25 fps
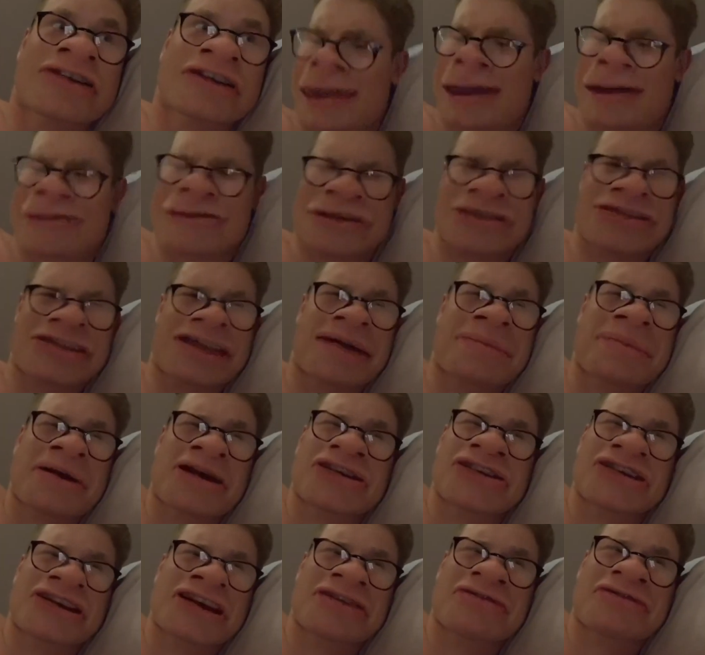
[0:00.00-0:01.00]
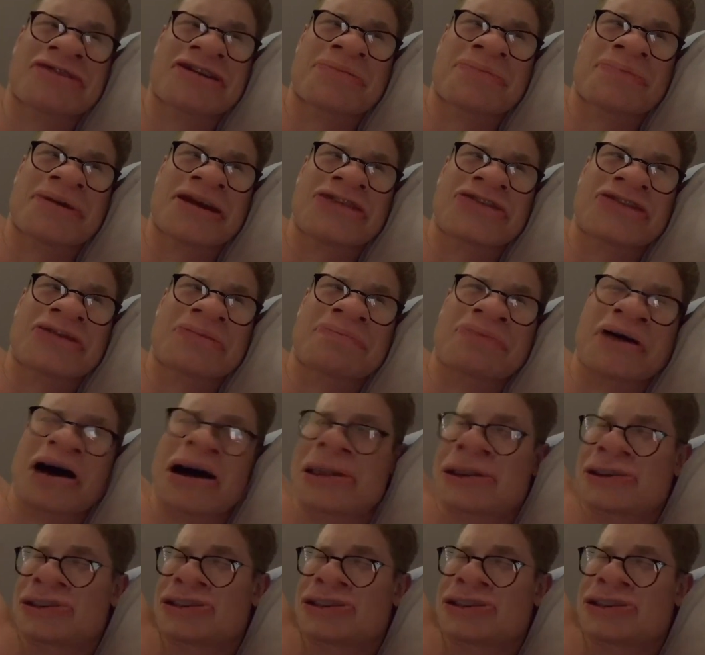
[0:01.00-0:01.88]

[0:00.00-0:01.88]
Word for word: Every time I see her in a pizza parlor,